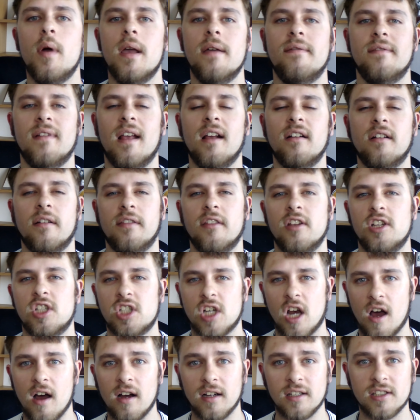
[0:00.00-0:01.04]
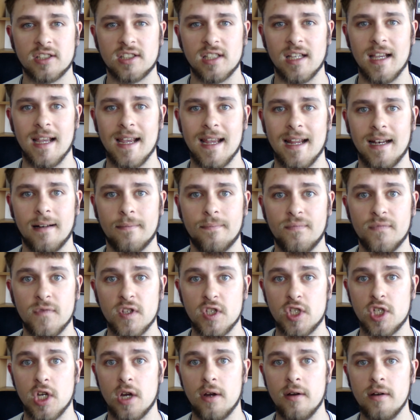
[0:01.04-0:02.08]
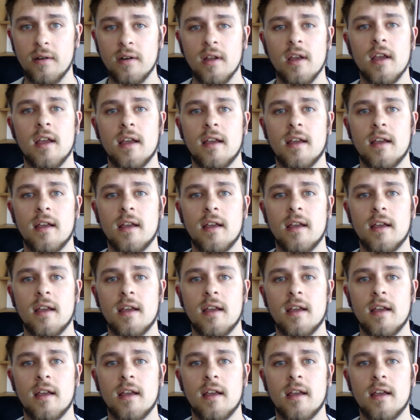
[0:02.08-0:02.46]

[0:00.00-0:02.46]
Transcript: We've now got the sharks in June.